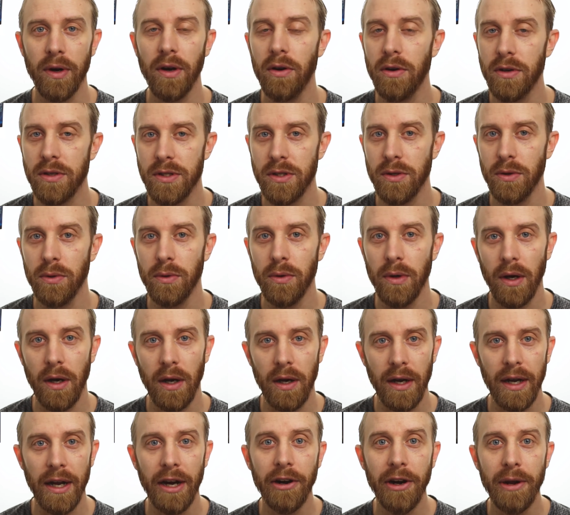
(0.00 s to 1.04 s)
Also,
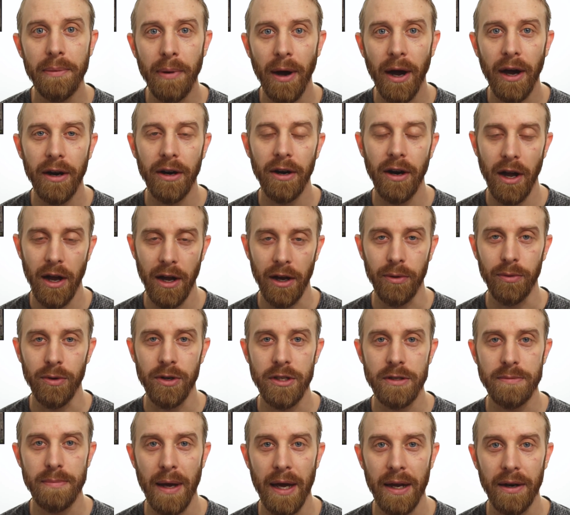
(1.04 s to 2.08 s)
Harry Potter
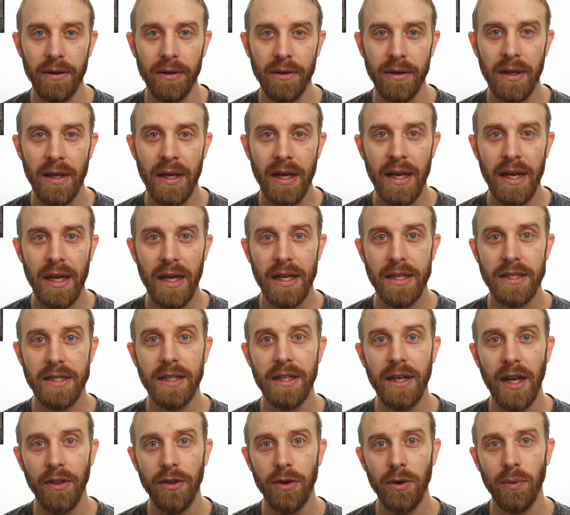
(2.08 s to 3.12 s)
Hogwarts Battle is
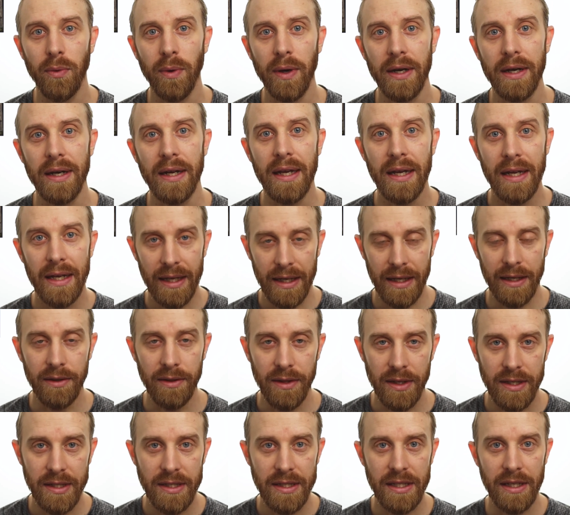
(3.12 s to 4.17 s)
another one in
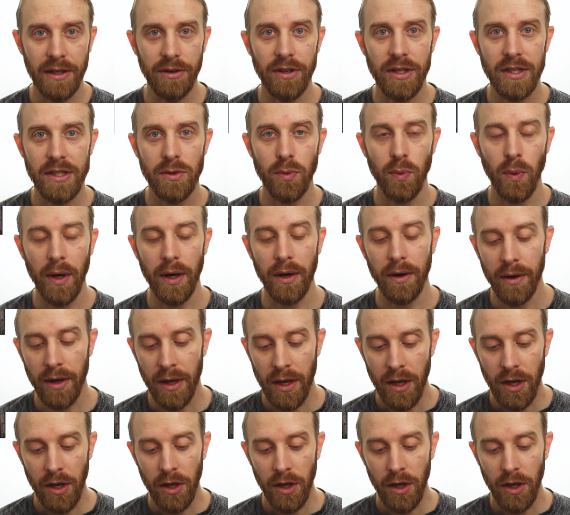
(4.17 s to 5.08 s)
this series where